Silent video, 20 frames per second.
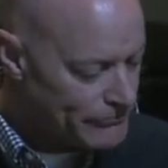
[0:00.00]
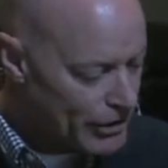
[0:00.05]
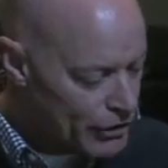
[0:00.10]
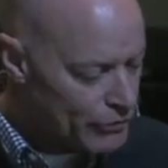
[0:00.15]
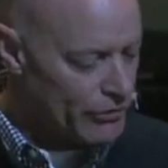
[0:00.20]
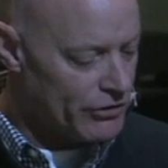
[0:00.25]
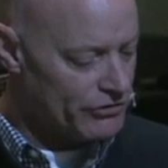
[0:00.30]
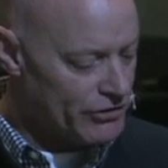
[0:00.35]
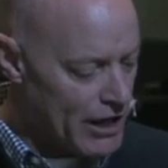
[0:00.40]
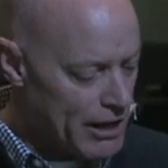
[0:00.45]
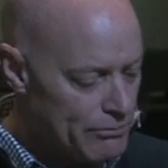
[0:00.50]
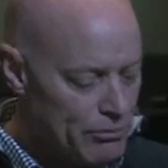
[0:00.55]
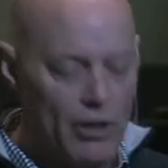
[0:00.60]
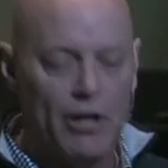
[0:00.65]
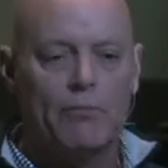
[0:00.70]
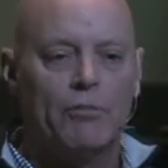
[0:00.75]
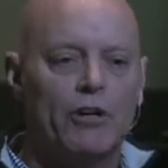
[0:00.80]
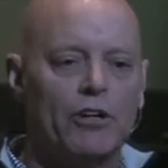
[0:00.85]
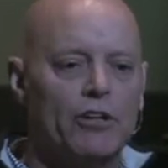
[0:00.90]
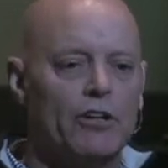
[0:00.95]
Another example,
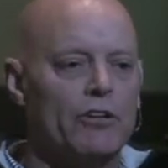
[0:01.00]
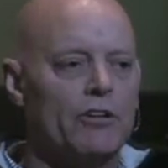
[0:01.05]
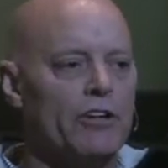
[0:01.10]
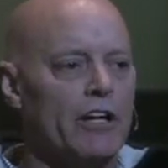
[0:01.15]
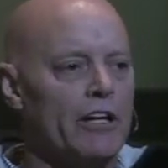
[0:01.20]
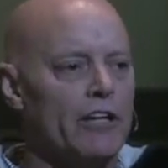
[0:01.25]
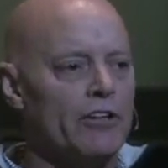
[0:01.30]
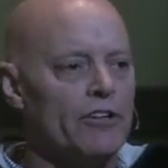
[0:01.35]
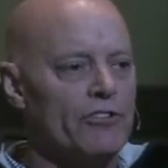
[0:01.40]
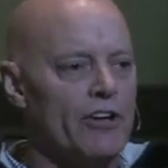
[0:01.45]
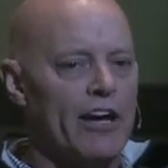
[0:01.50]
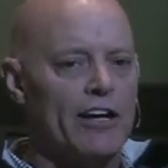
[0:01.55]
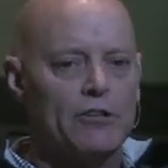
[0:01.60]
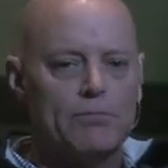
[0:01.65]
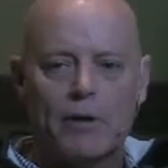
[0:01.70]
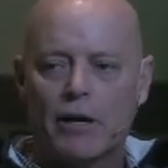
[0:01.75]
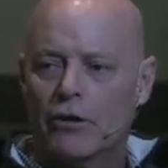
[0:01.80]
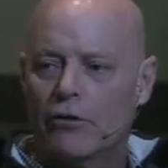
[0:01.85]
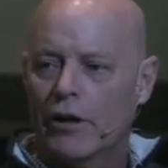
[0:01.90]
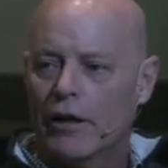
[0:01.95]
how many of you are digging the
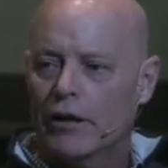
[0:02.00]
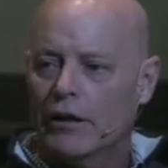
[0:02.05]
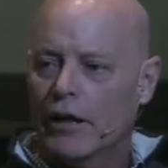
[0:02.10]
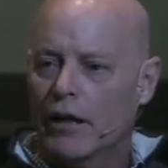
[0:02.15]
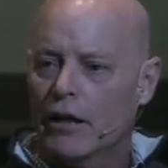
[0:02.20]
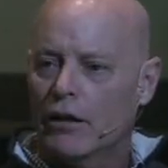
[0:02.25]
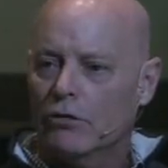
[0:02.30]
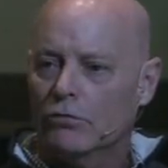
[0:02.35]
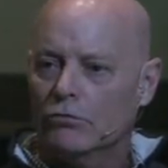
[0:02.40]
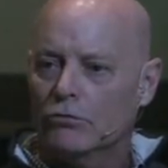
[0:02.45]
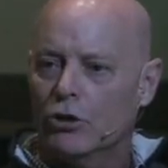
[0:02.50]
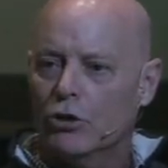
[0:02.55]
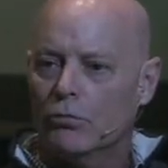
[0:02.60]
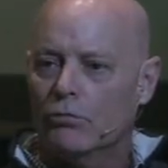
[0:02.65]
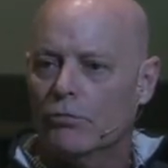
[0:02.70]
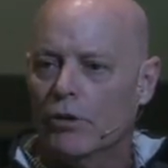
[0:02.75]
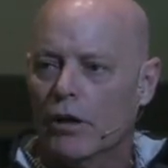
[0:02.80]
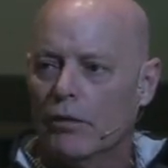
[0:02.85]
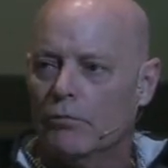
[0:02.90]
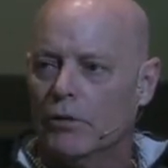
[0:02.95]
tax man right now?
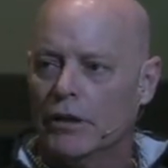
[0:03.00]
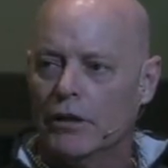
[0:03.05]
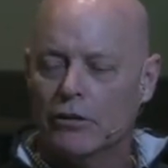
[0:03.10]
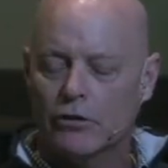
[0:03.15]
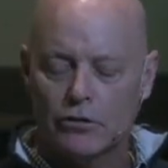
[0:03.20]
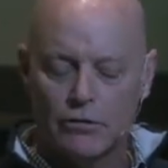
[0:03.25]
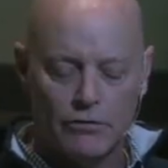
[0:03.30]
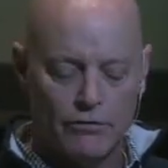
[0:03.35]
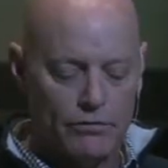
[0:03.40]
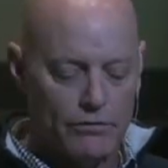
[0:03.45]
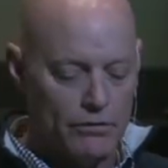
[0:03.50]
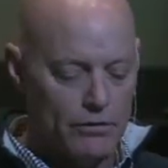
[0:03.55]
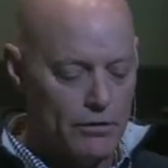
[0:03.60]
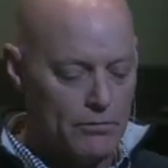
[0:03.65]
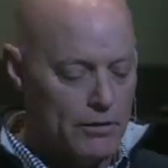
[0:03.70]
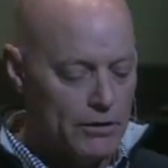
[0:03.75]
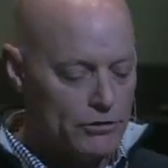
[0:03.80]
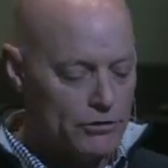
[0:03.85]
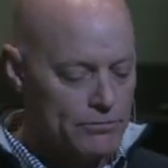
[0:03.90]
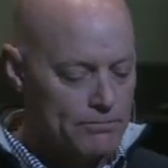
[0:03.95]
Nope, not me either, very
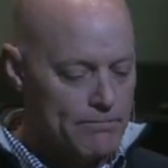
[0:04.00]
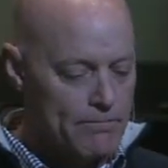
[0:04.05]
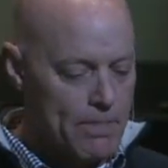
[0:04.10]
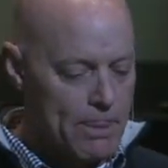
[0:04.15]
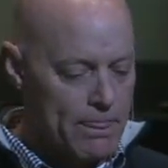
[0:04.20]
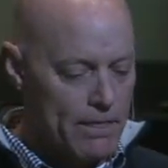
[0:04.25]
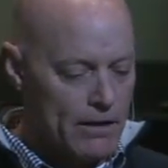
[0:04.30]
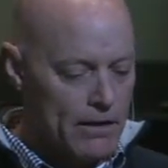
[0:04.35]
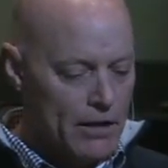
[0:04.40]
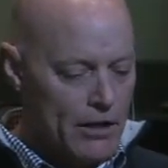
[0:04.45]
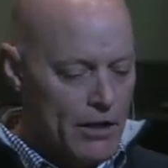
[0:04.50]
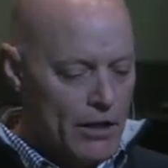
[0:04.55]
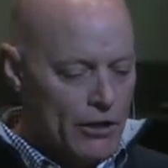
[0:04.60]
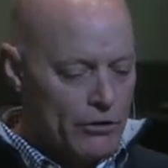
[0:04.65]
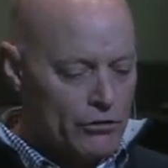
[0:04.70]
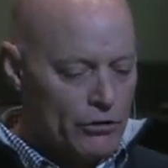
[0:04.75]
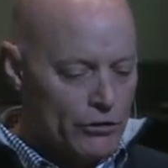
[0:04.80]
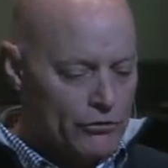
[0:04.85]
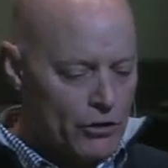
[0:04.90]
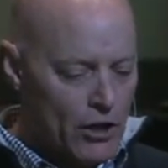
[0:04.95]
much.
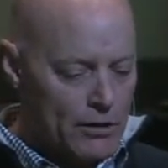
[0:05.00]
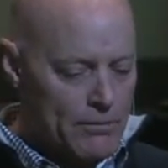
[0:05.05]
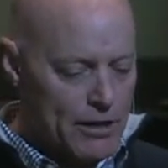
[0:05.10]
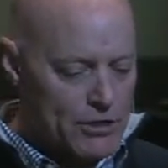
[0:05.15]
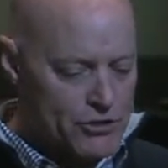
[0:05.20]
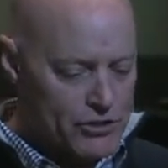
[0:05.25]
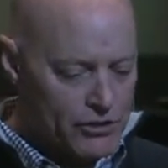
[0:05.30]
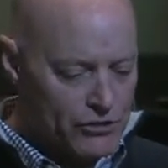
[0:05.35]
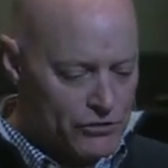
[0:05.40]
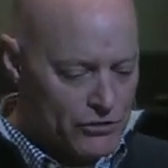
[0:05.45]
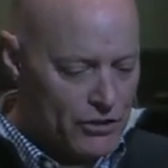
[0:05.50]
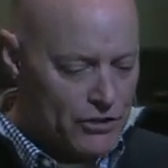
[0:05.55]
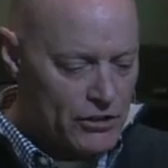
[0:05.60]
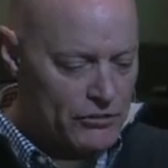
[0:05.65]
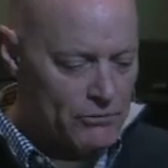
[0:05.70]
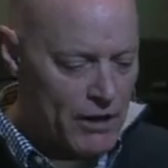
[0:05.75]
So let's talk about Jesus and the